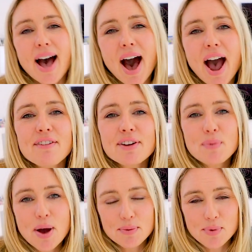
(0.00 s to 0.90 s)
Hi
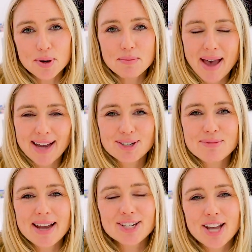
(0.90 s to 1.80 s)
everyone, welcome back
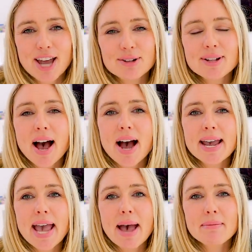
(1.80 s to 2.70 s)
to my channel.
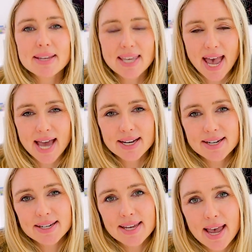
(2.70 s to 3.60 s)
I am
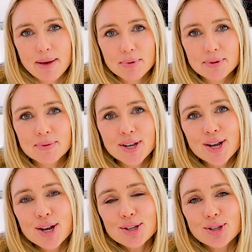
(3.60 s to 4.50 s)
Canna Campbell.
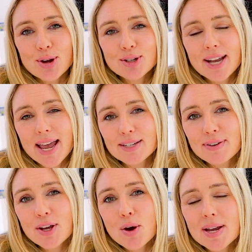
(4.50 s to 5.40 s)
So today's
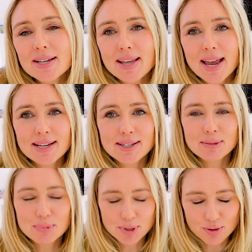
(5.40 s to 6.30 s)
video is a
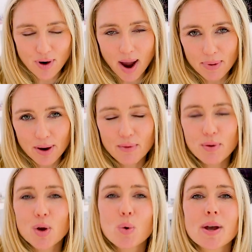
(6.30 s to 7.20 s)
subscriber
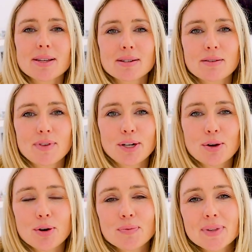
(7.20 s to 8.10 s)
request
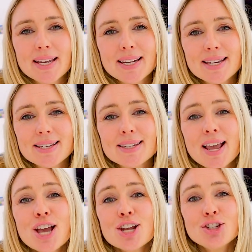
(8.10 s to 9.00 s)
video. It
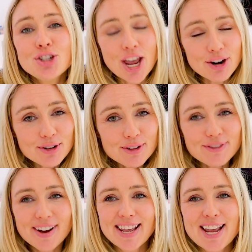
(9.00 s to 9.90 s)
is general
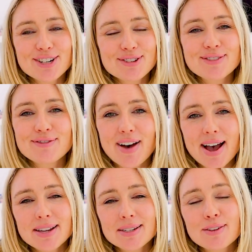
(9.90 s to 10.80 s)
financial
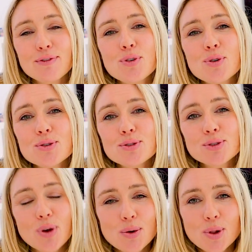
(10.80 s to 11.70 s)
advice for
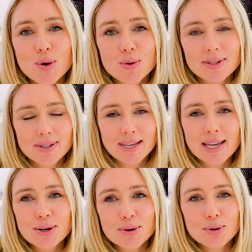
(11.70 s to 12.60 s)
solo
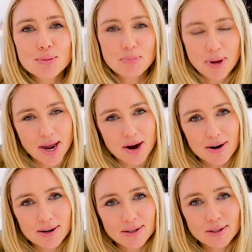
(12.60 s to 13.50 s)
single
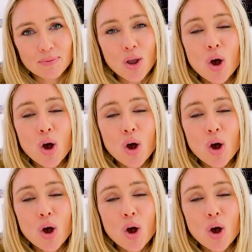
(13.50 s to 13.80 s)
parents.